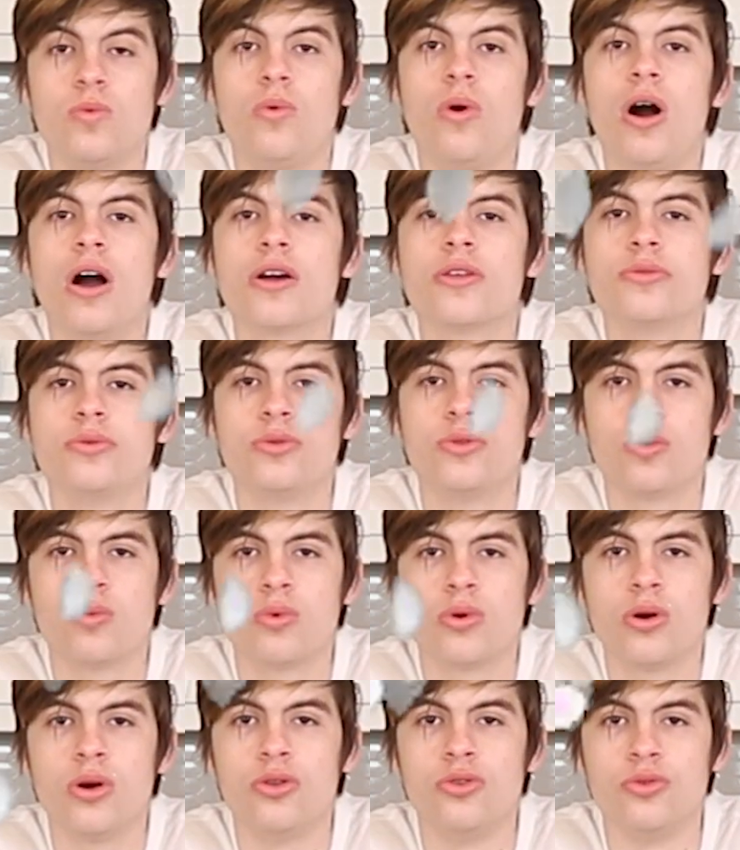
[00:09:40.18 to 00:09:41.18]
Walk through the
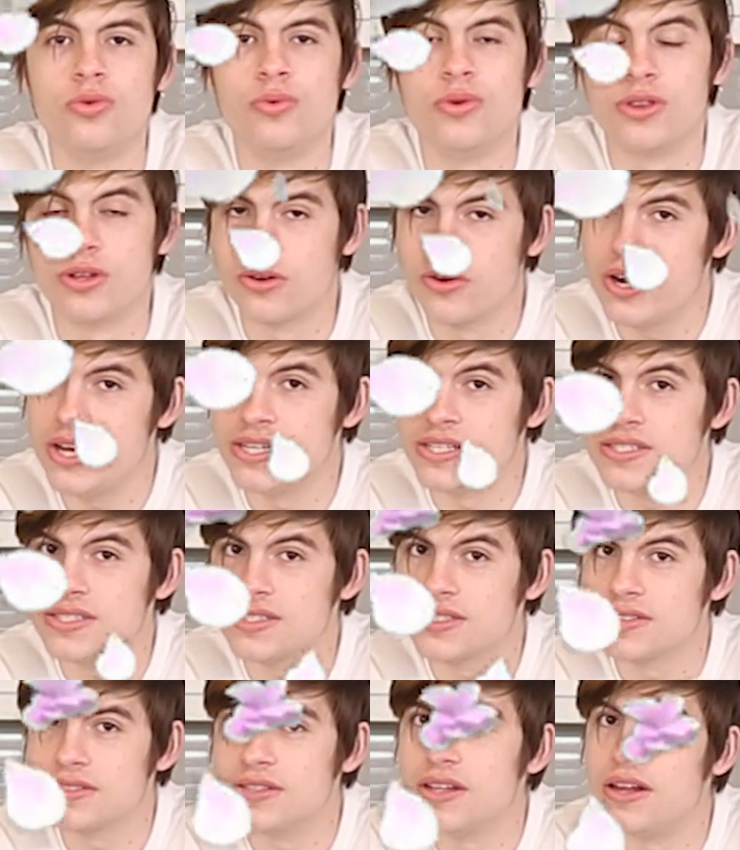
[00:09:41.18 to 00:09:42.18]
world with
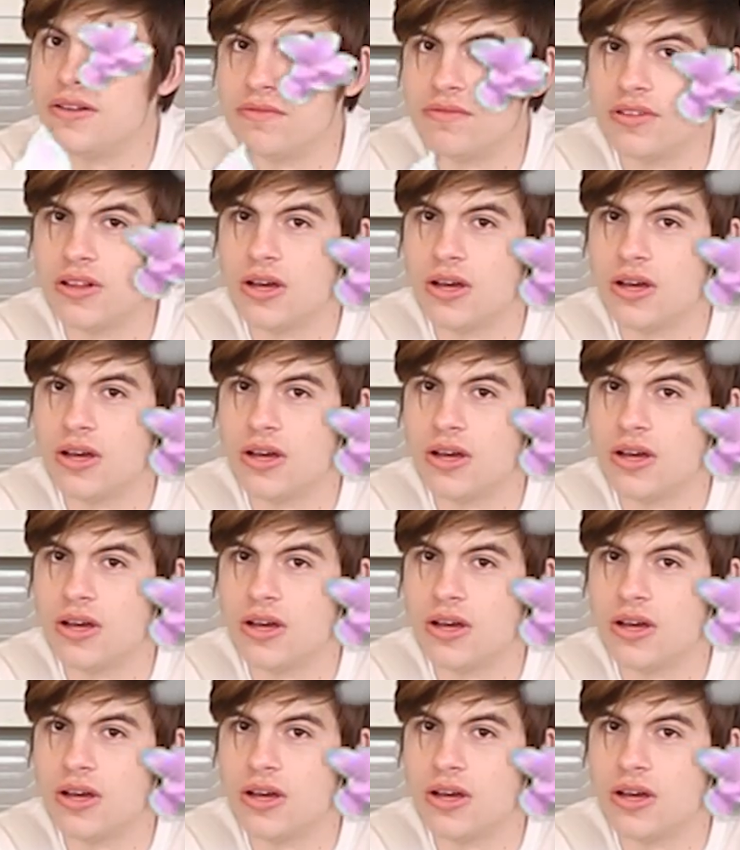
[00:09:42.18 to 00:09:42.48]
grace and